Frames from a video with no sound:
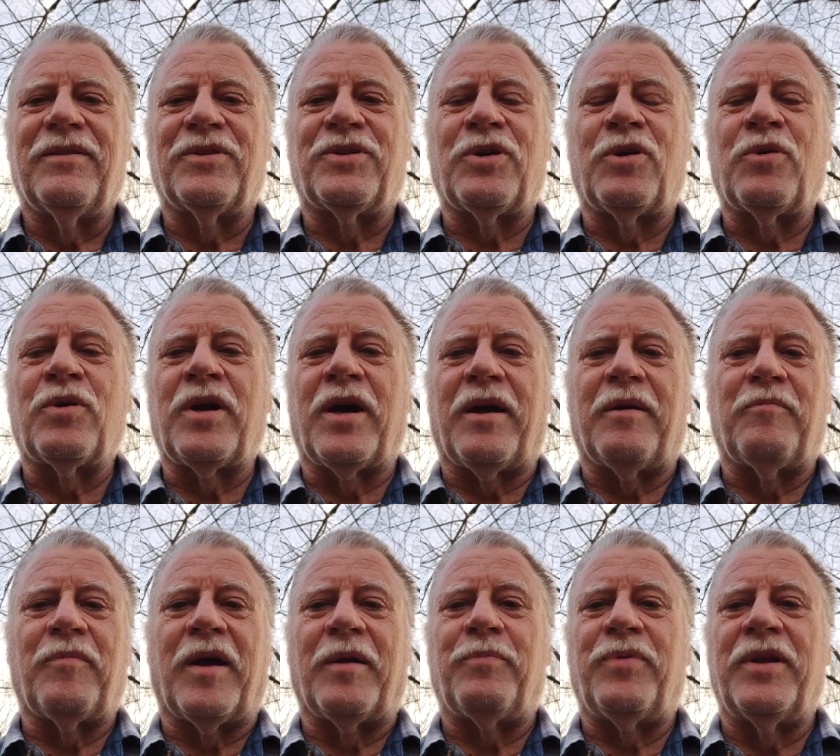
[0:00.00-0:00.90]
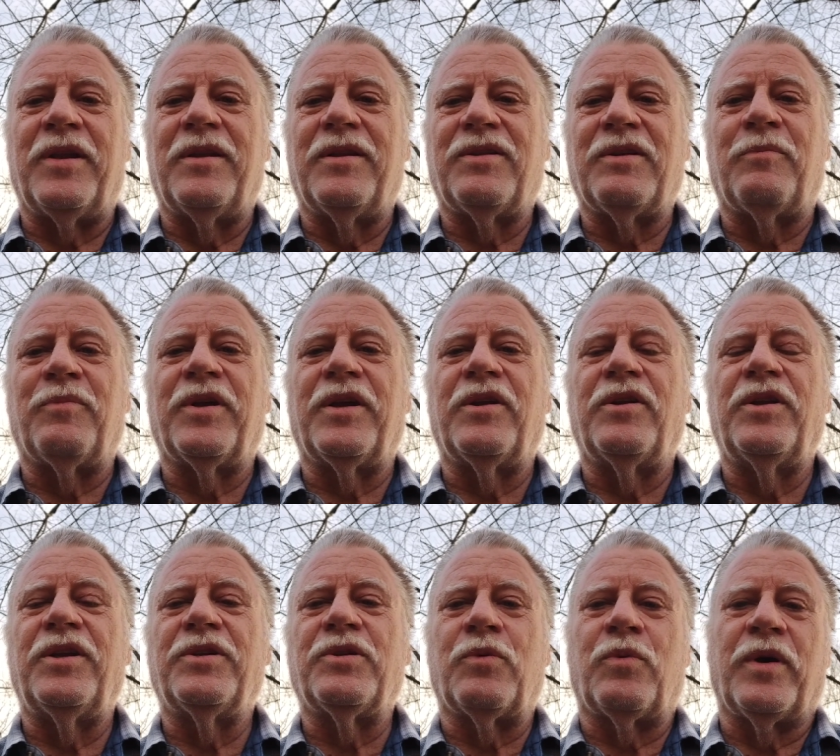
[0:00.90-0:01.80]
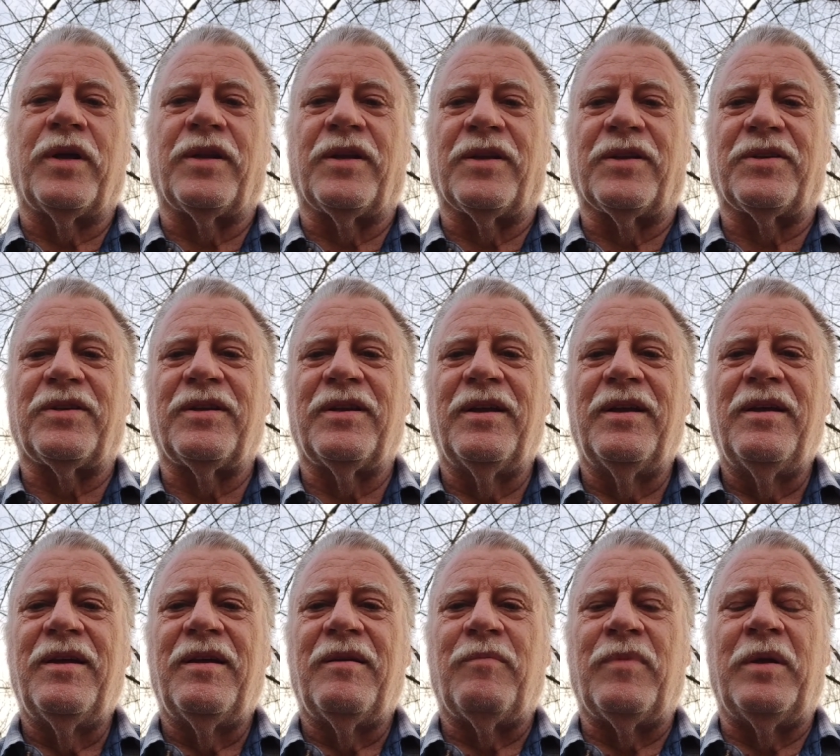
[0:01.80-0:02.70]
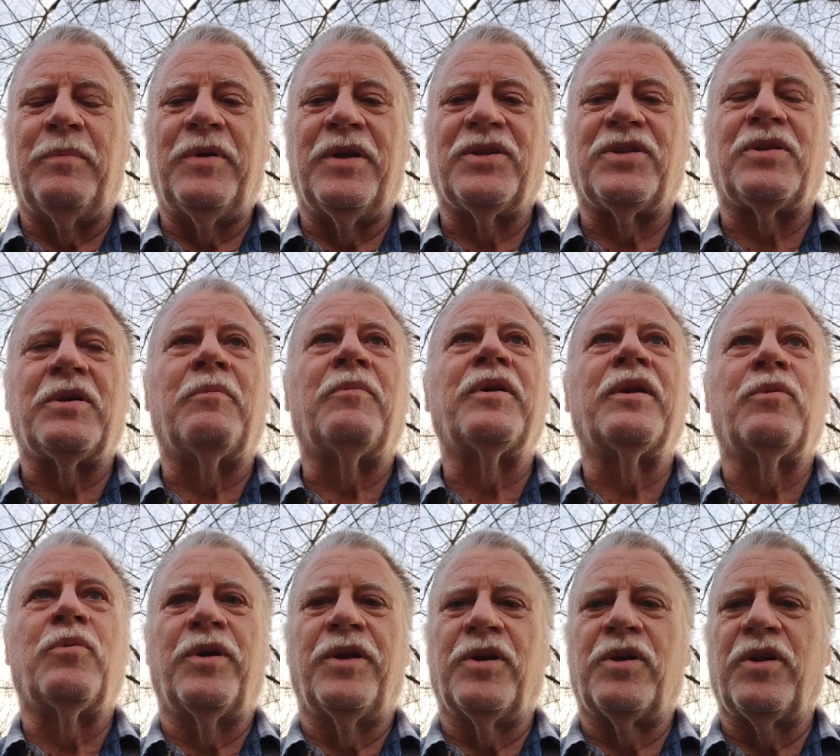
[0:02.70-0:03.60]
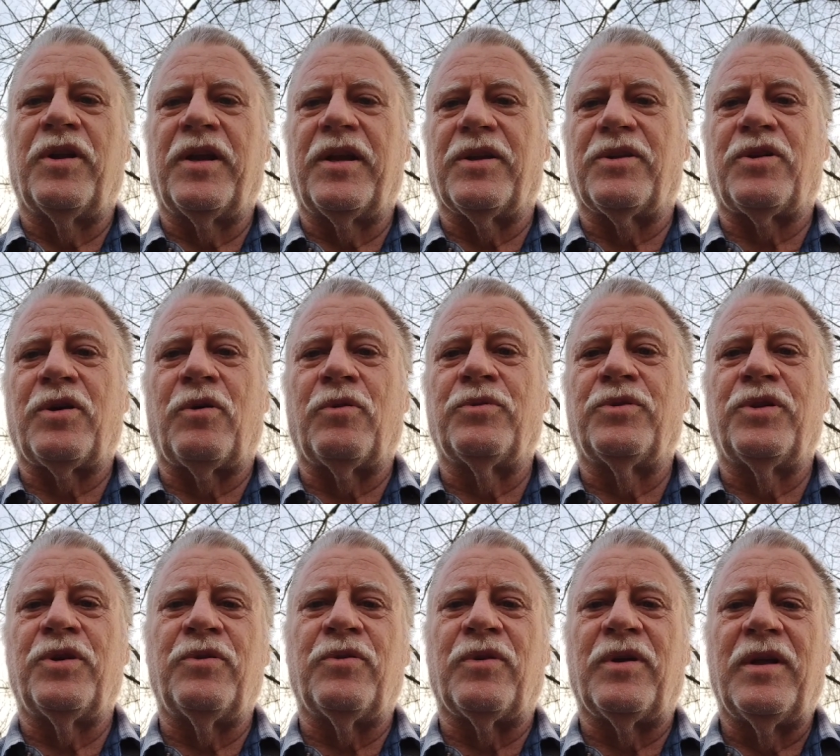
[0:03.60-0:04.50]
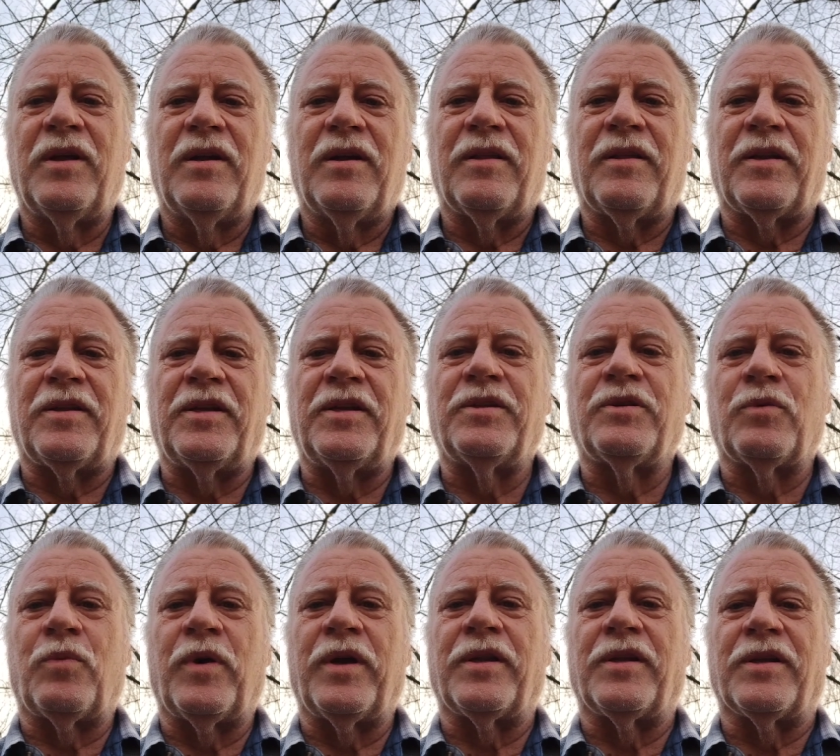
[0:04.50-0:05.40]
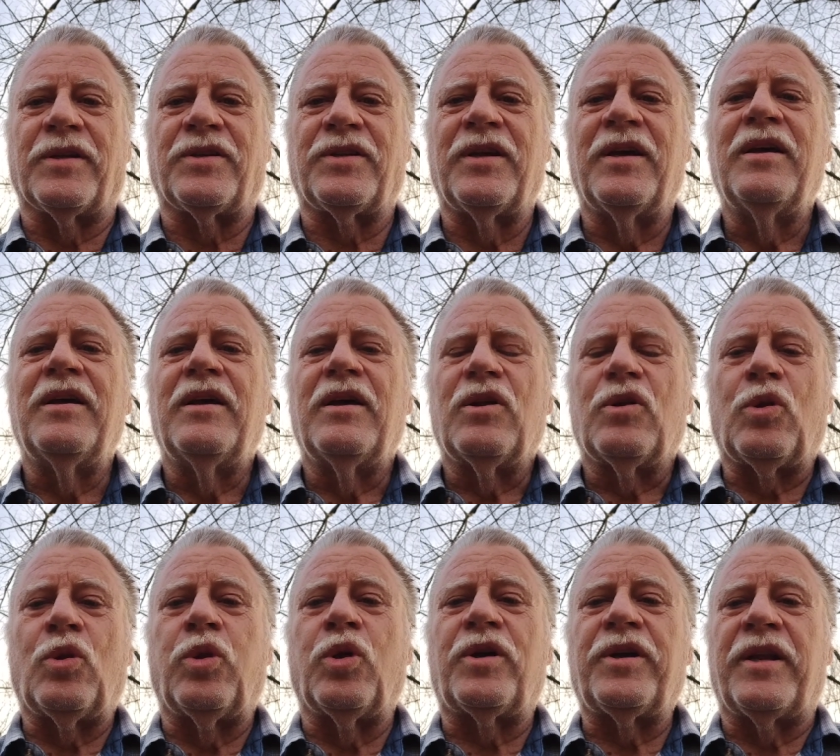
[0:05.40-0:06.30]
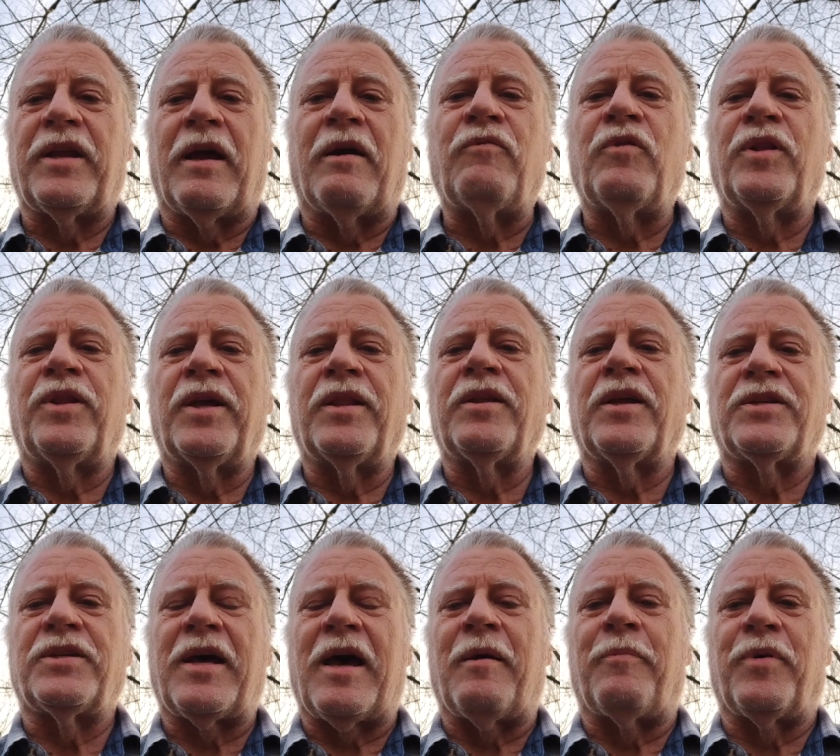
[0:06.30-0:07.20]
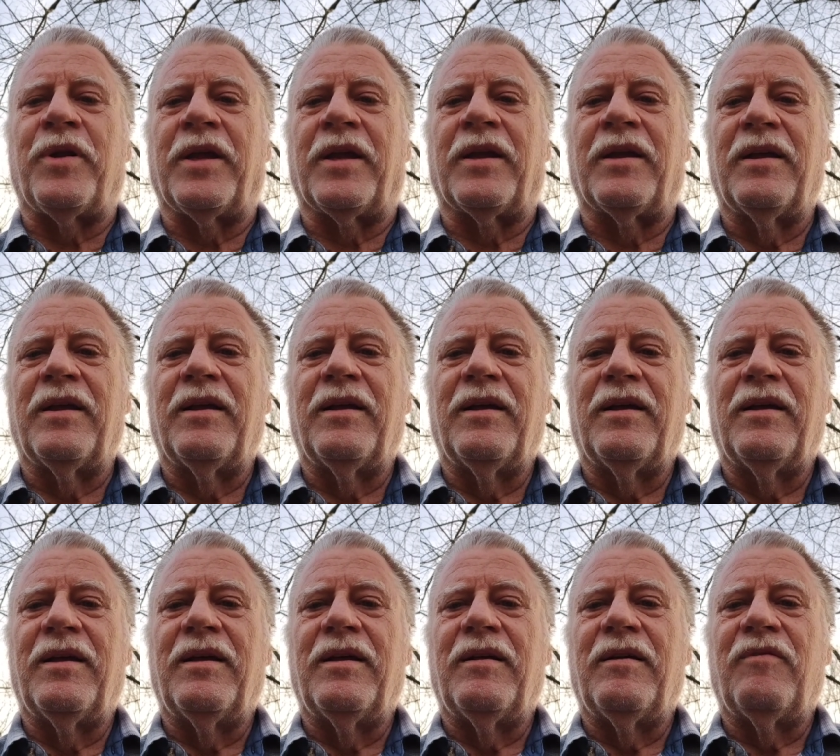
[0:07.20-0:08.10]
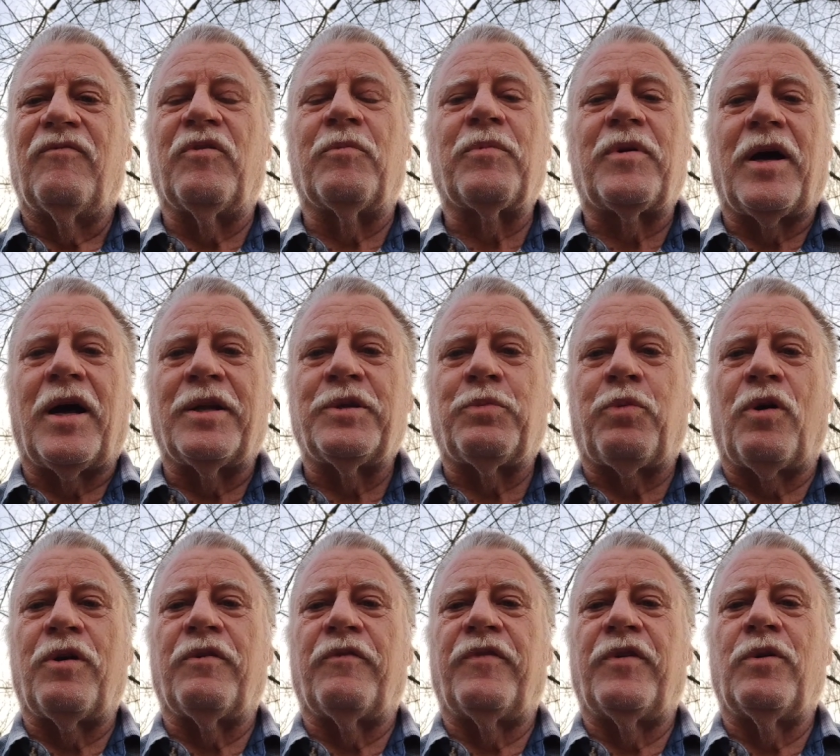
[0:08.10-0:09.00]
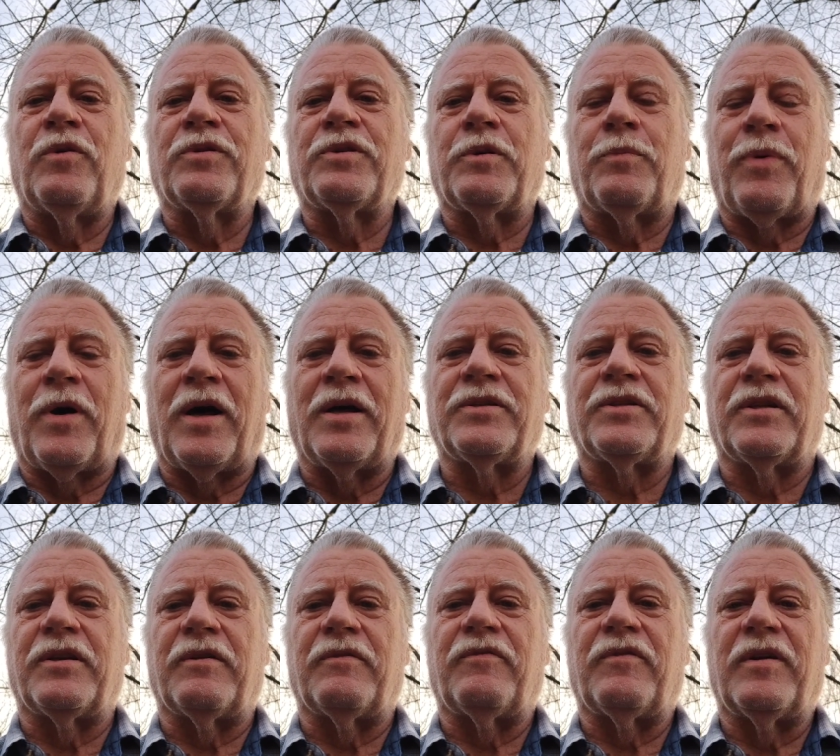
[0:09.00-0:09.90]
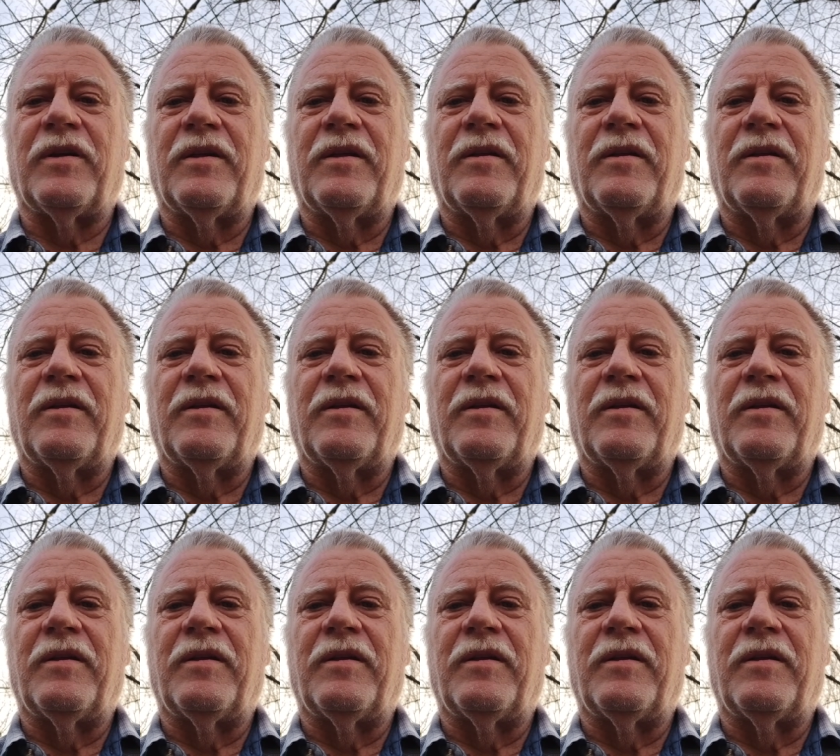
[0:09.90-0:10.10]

tow guy might be somebody who needs a witness. Maybe it's somebody where you're going to get towed to that needs a witness. Look at everything that's happening from God's point of view as a positive.